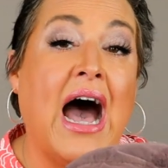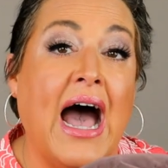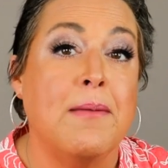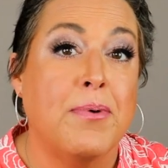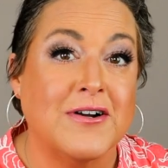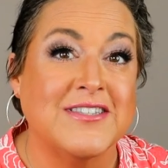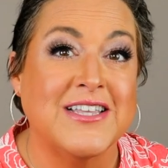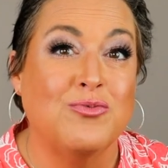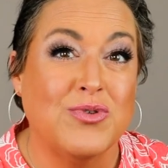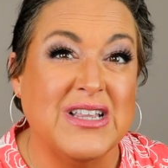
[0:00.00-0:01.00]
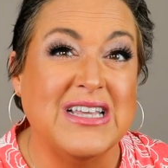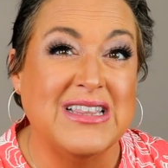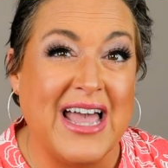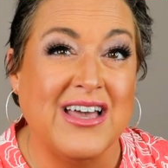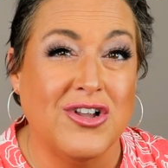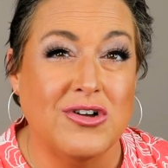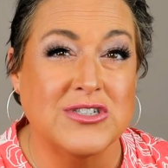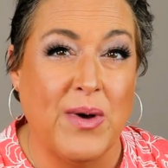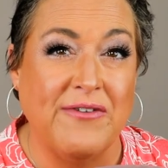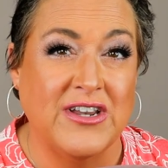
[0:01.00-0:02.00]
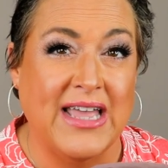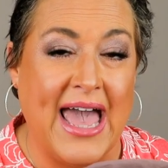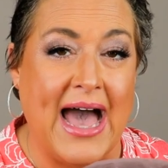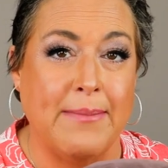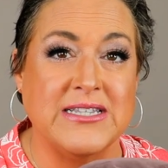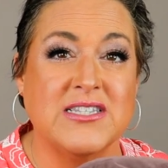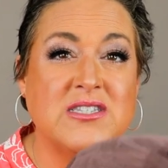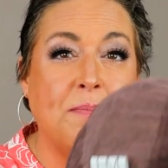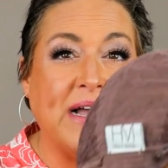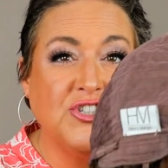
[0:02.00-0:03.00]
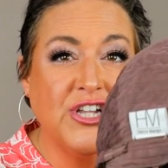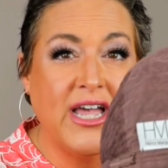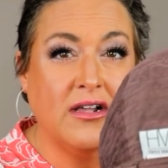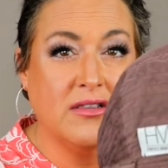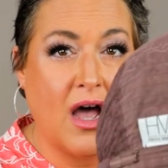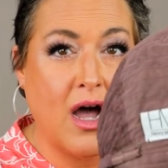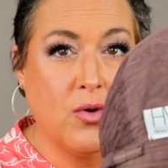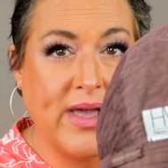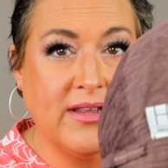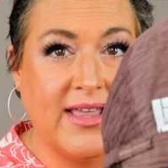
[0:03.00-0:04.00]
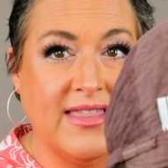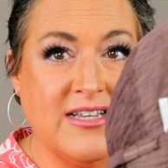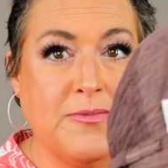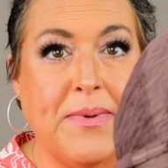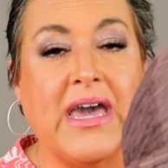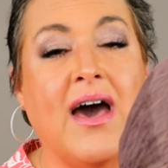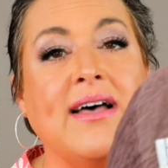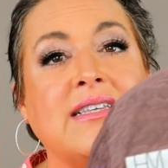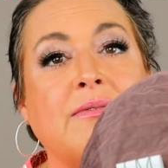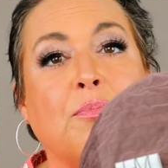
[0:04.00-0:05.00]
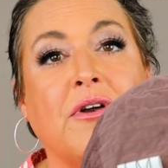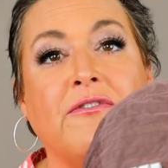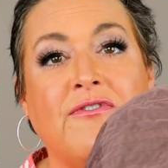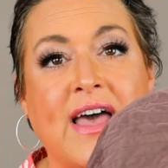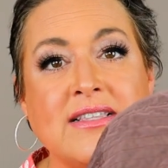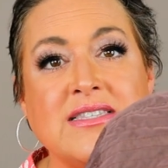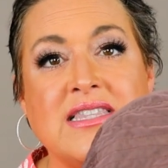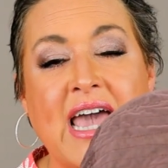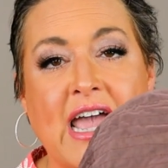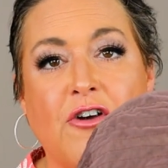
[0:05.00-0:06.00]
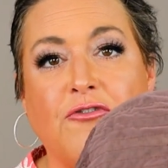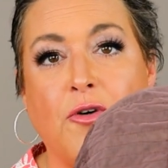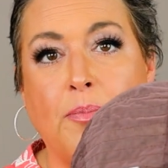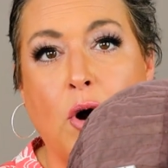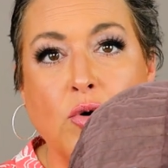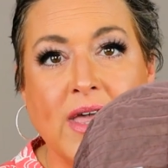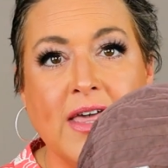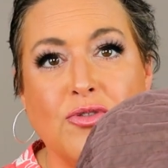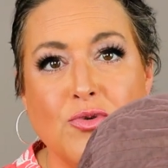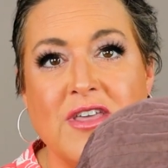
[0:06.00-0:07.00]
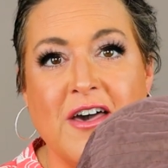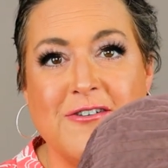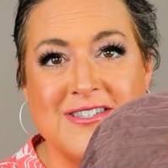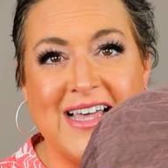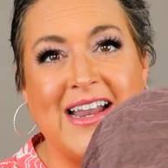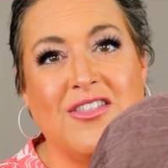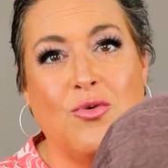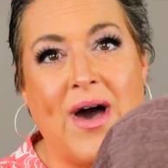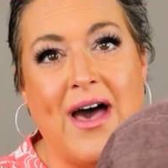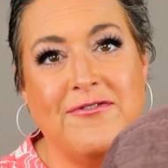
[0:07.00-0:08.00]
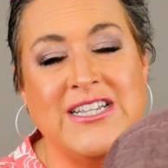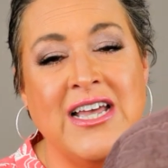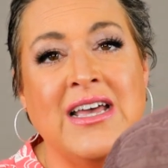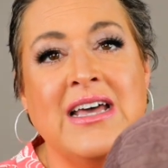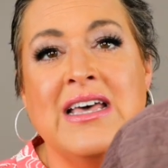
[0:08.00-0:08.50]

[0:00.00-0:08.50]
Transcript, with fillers: I personally really like closed wefted caps, especially on a long wig like this because it prevents the hair from poking through the other side of the weft.